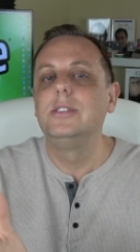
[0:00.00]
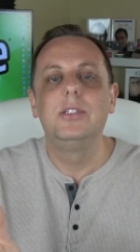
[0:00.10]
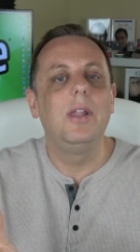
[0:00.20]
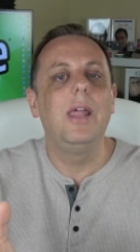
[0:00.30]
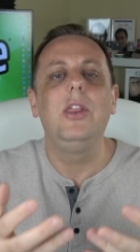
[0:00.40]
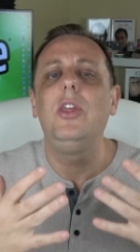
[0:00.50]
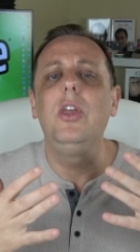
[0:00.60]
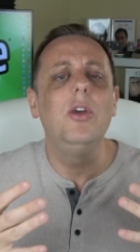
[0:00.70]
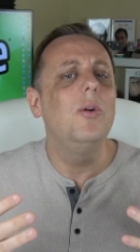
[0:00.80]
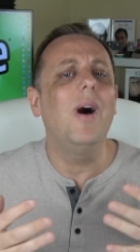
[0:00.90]
so that
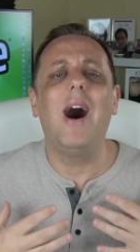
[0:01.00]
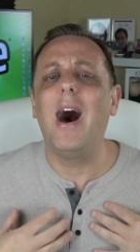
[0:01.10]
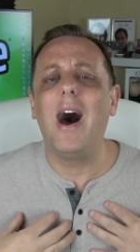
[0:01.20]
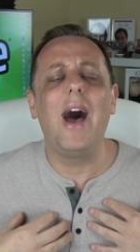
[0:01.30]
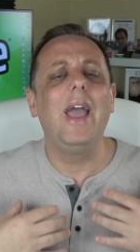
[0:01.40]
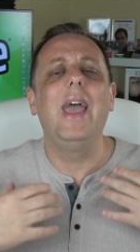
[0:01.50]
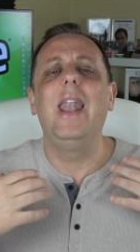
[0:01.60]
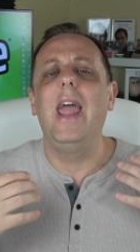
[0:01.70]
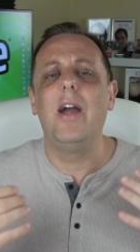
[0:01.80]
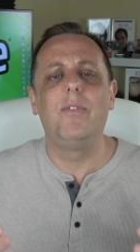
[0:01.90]
you, I,
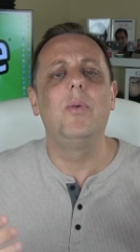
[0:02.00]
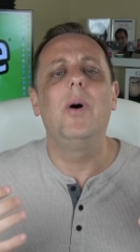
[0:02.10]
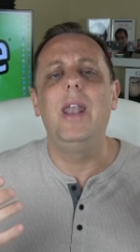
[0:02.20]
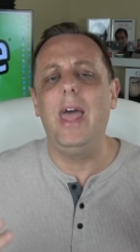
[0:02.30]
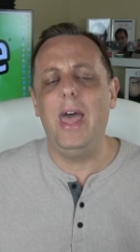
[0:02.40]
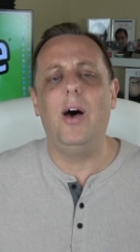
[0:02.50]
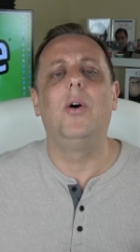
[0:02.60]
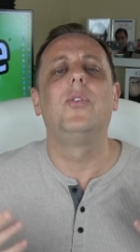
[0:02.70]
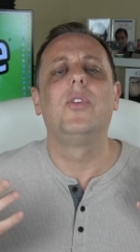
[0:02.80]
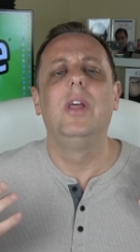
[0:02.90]
and everyone
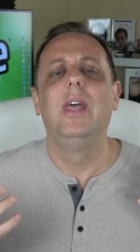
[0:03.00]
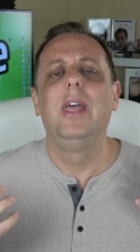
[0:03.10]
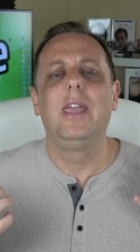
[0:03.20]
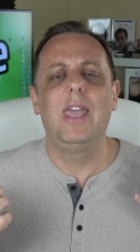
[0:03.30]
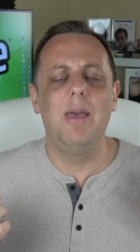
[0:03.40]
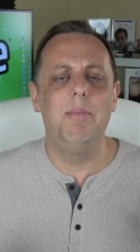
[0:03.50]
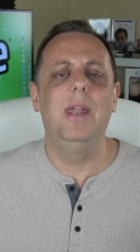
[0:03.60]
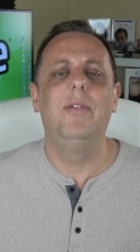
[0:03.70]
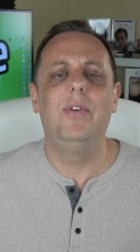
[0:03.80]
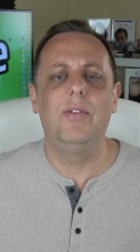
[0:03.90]
else can
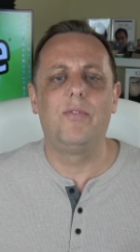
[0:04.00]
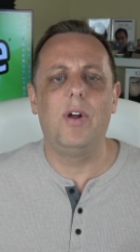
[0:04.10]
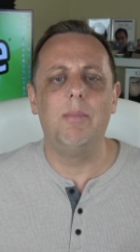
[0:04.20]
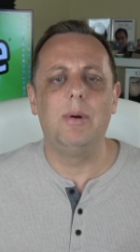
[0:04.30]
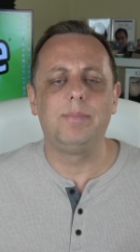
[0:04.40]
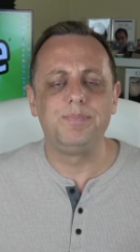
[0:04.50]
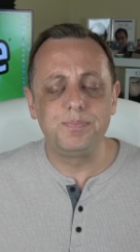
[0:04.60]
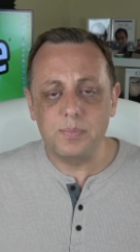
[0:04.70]
benefit from them.